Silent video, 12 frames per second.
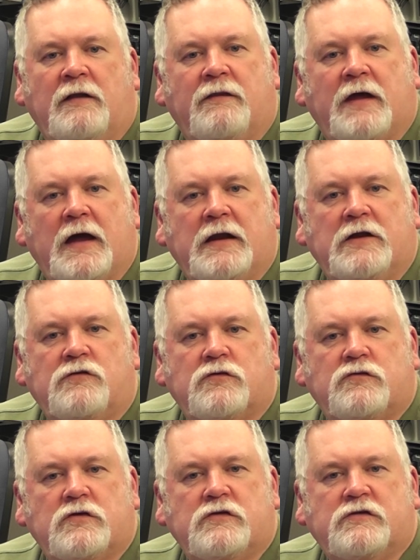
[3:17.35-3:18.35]
that
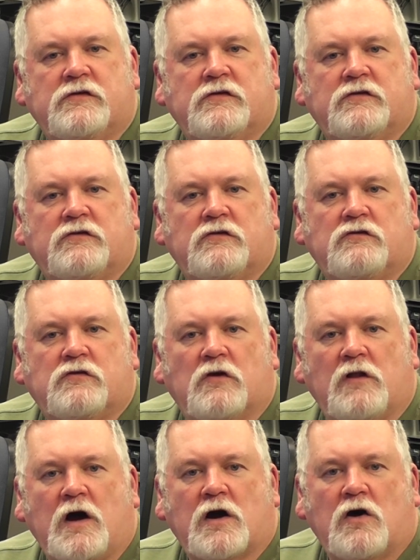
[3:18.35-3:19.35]
introduces
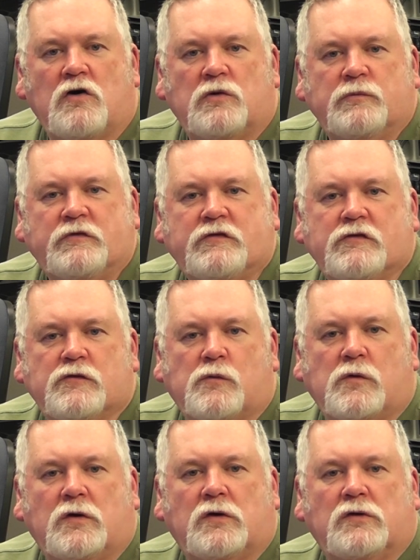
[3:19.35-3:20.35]
Sherlock Holmes to the
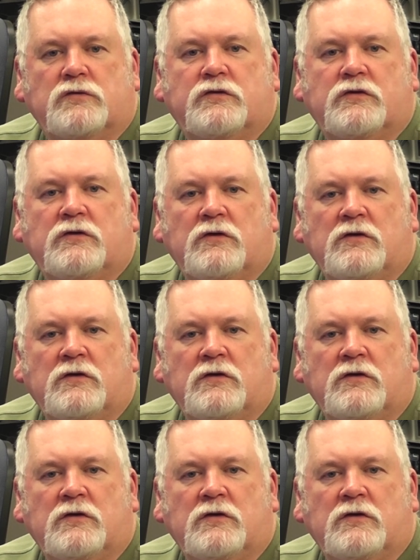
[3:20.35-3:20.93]
world,